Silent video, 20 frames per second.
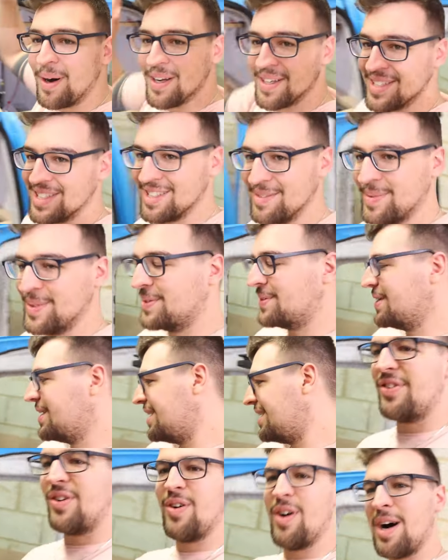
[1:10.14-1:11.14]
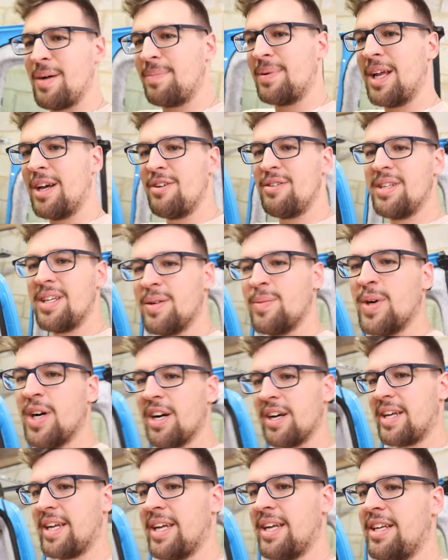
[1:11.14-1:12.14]
possible for uploading,
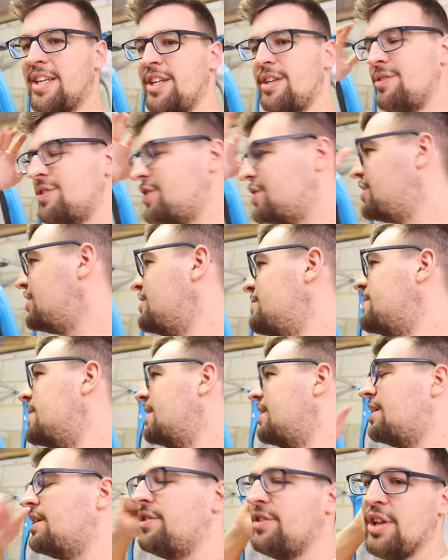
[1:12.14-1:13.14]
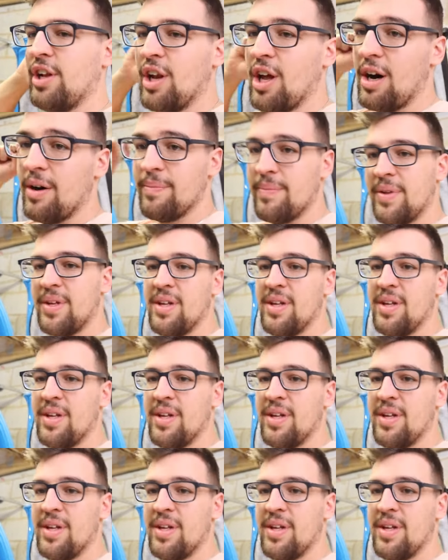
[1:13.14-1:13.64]
working, YouTube, the lot.